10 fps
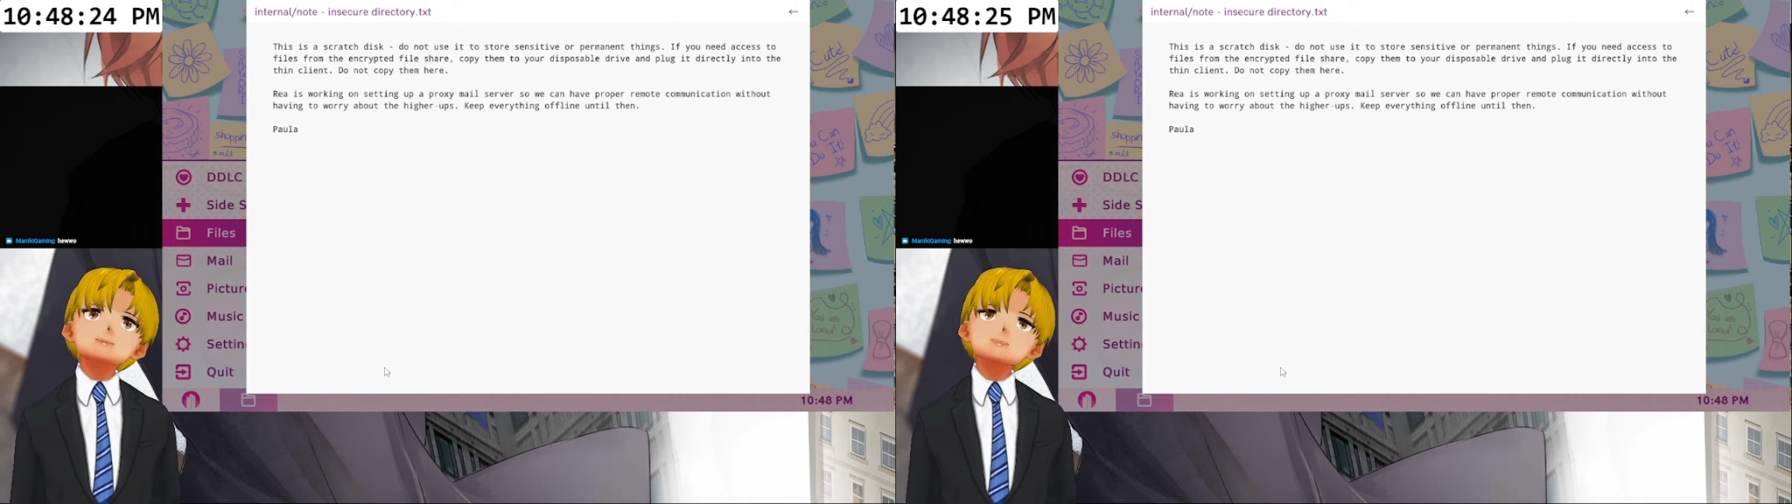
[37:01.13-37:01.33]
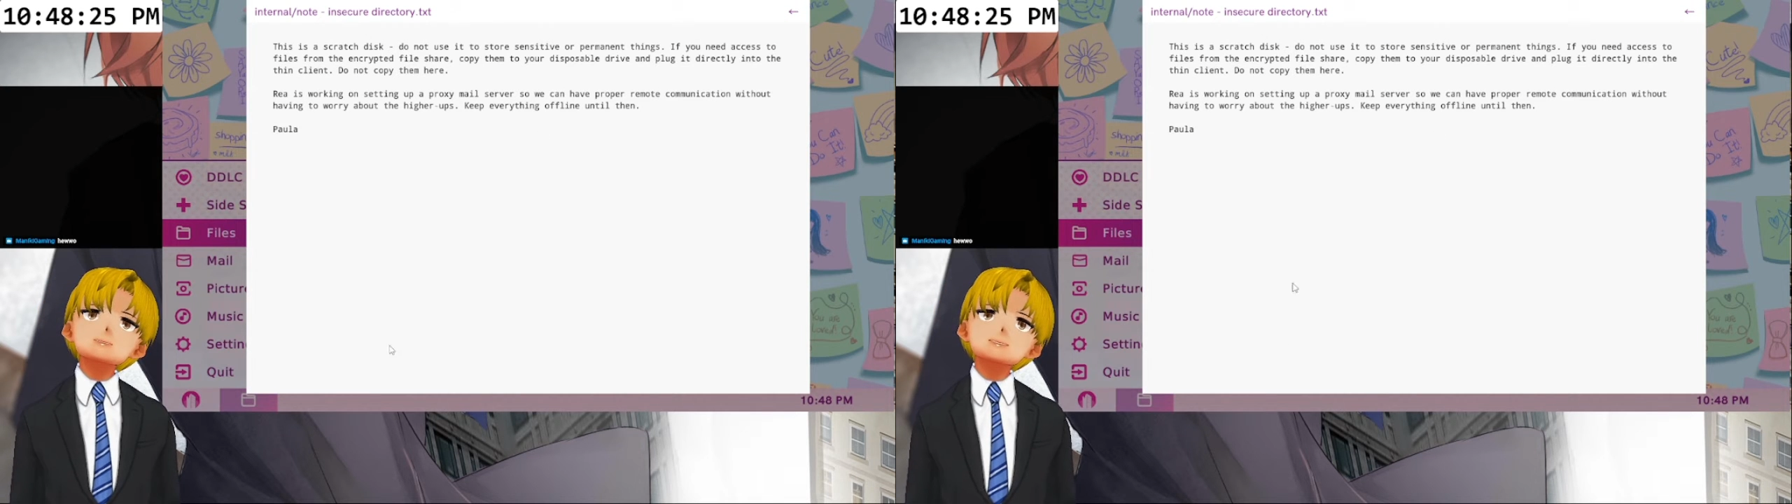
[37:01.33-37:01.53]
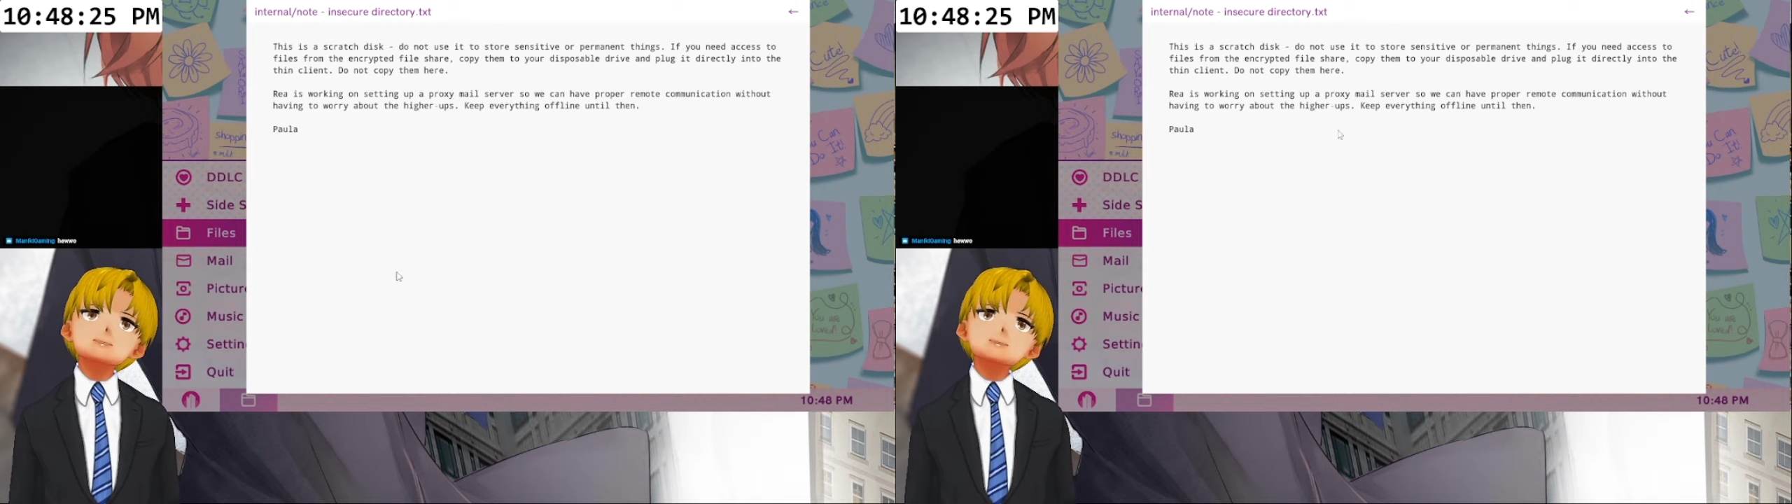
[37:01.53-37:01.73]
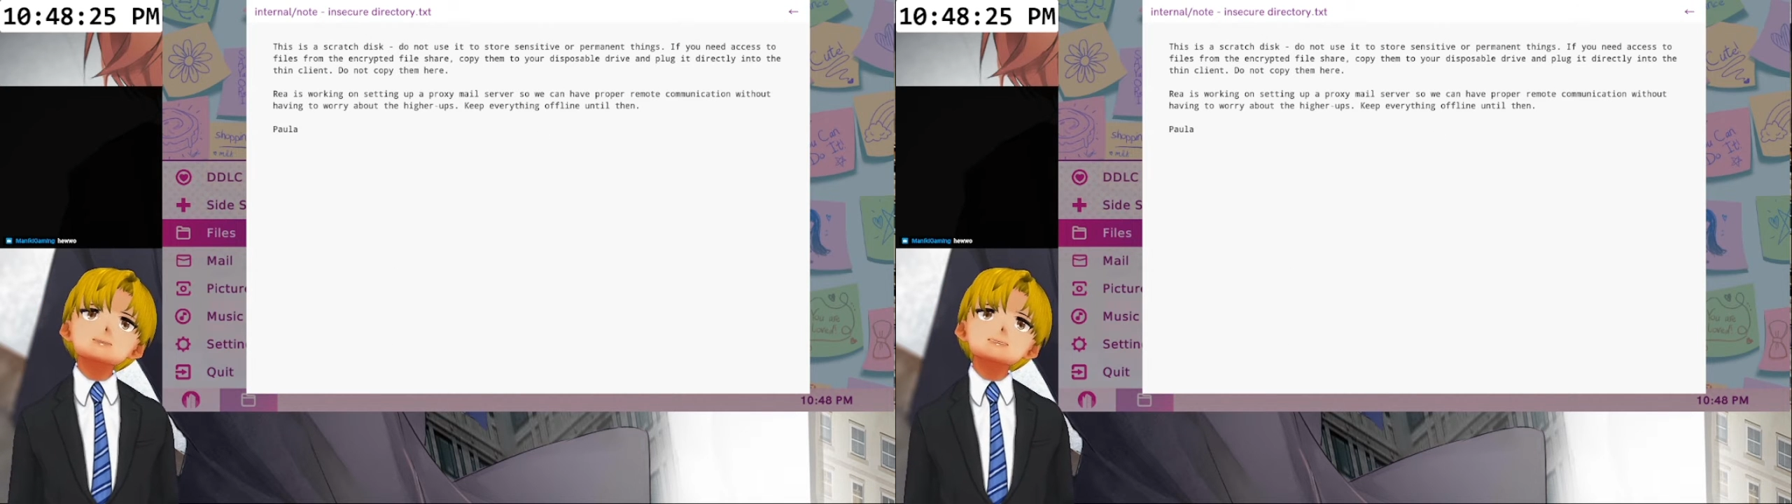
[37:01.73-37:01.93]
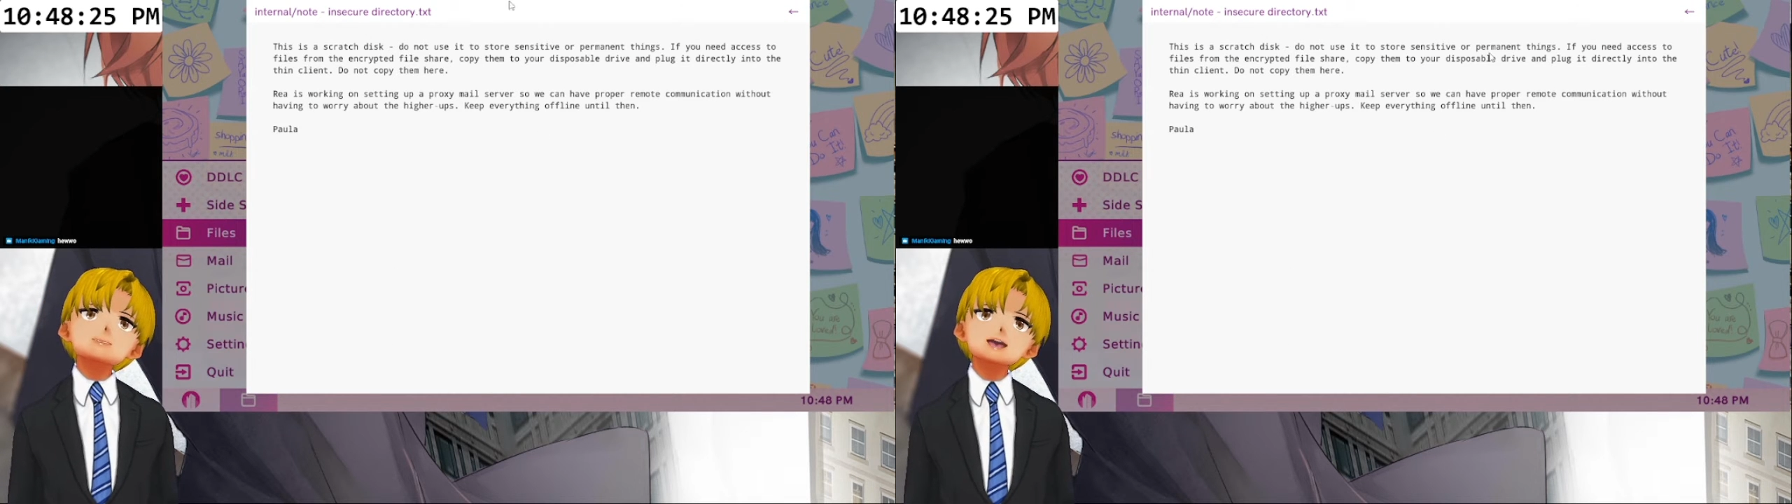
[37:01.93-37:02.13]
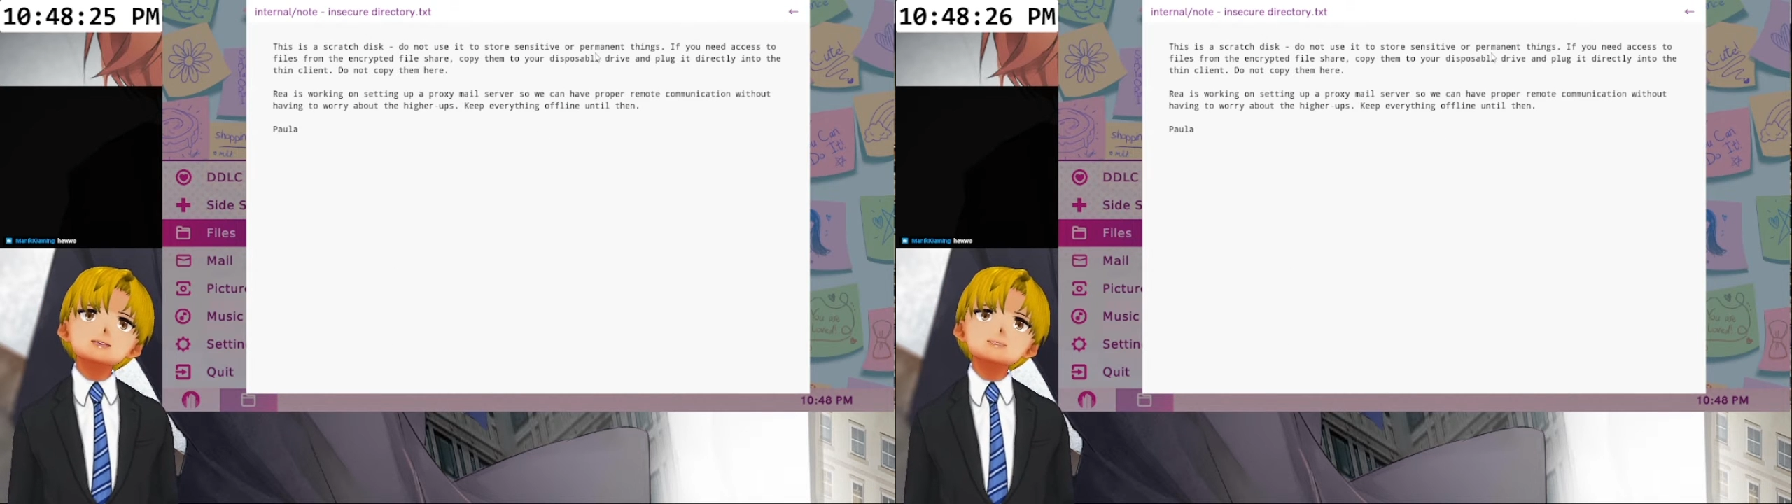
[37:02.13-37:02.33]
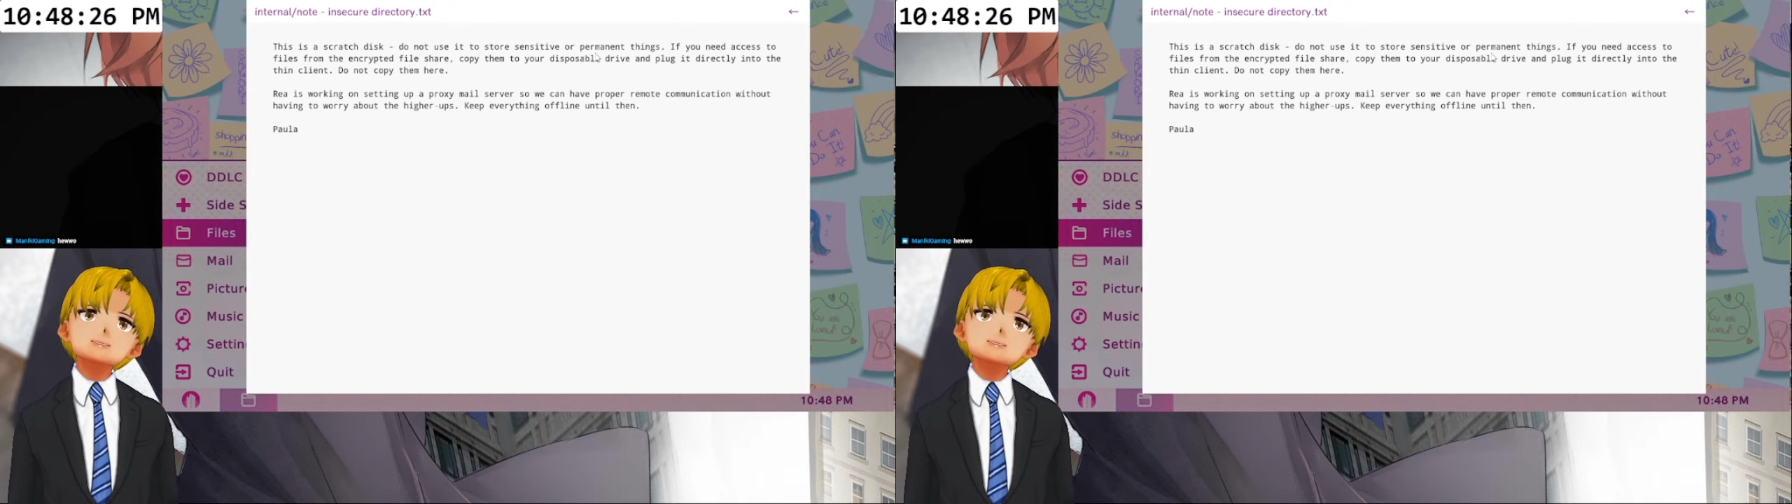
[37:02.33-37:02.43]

the encrypted file share,